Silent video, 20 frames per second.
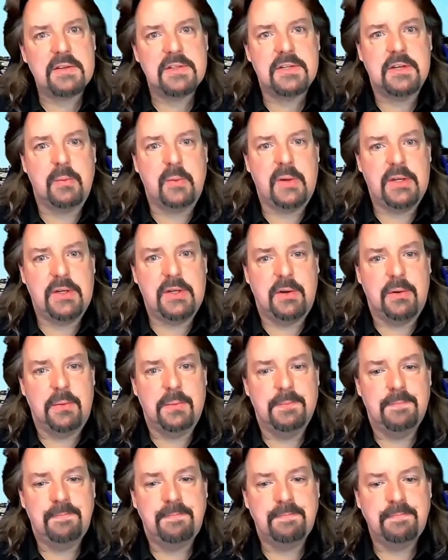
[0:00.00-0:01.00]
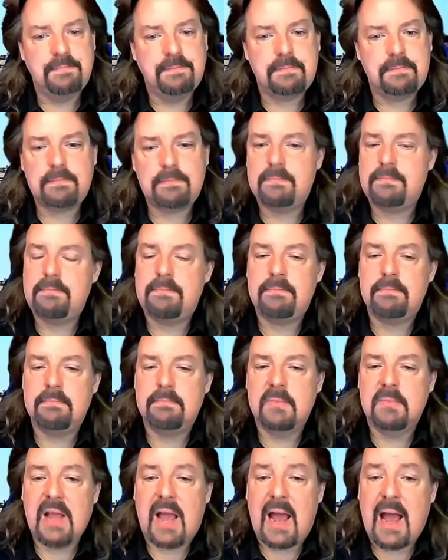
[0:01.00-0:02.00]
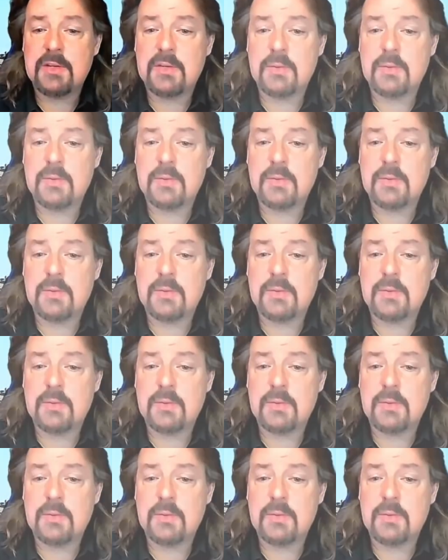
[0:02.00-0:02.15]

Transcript: can we do? As